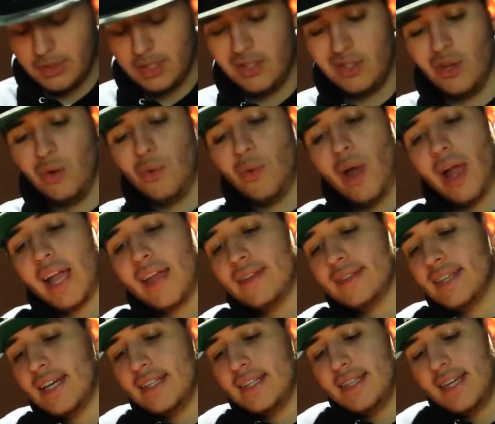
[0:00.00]
So what do I give
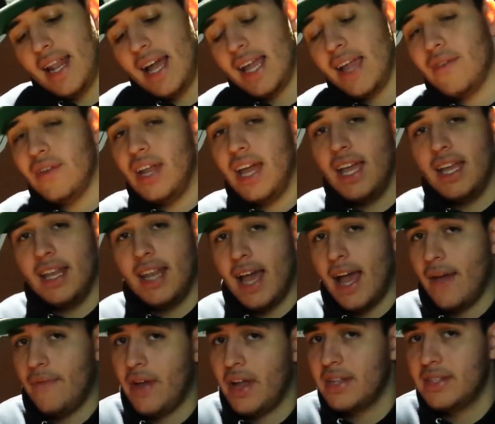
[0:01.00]
this out of 10? I give it an
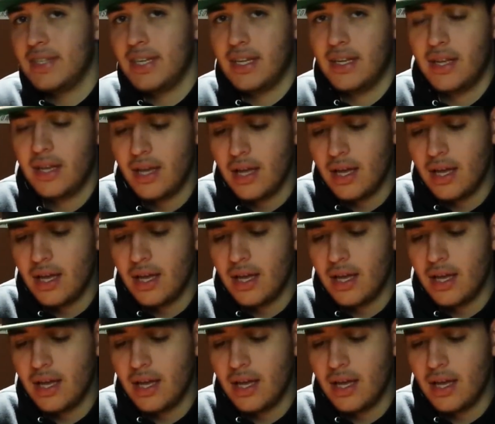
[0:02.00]
8.5 out of 10.